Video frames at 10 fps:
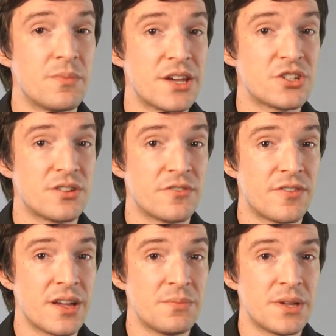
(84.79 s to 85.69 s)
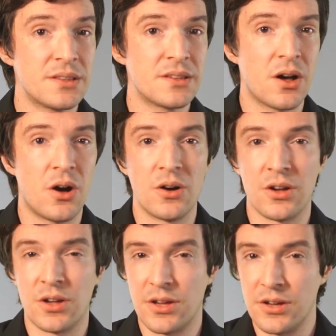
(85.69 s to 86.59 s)
mesh refinement
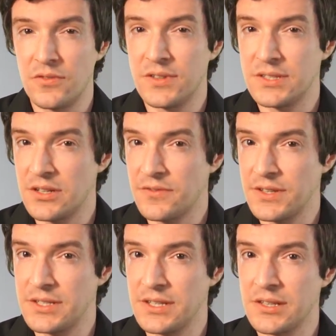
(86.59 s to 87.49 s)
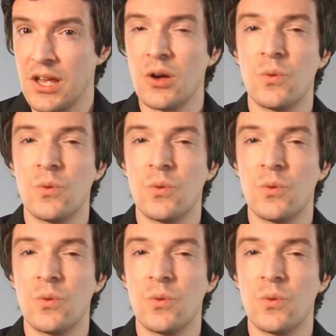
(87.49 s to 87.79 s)
on curved surfaces